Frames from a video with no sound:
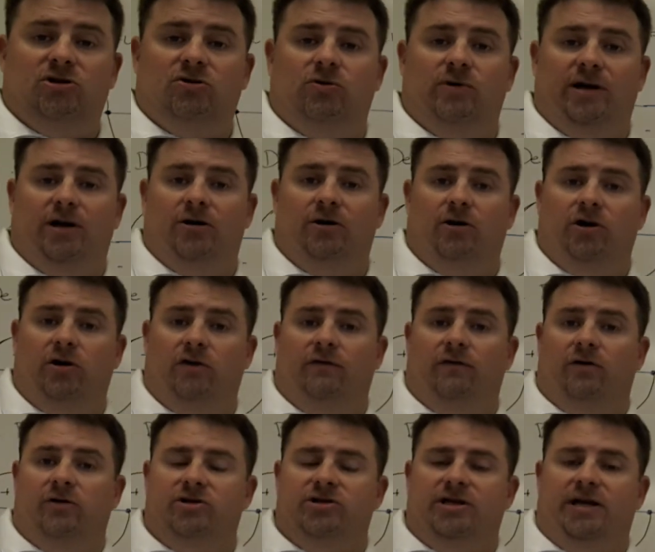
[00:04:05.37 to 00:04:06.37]
squared
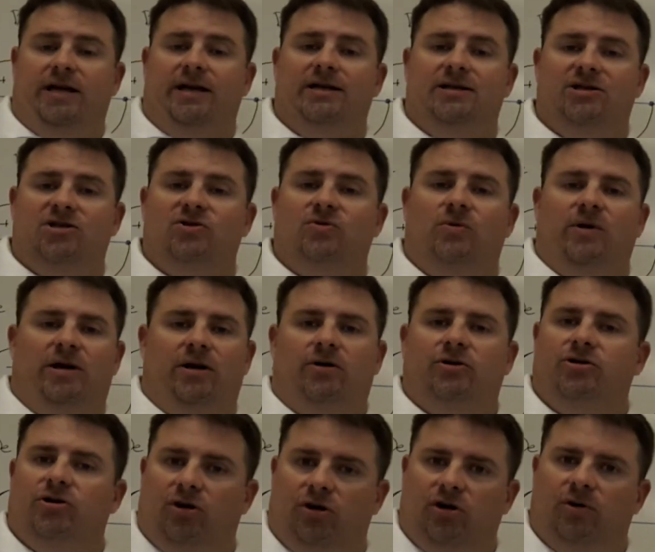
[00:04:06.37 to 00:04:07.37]
over second
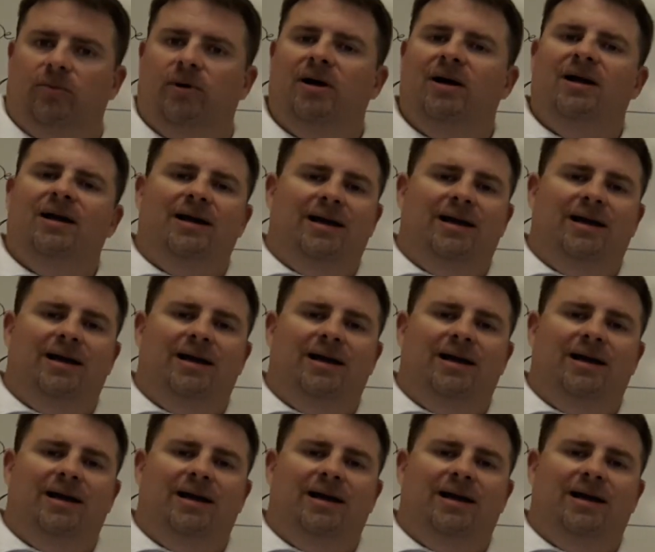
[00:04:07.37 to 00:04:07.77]
squared term,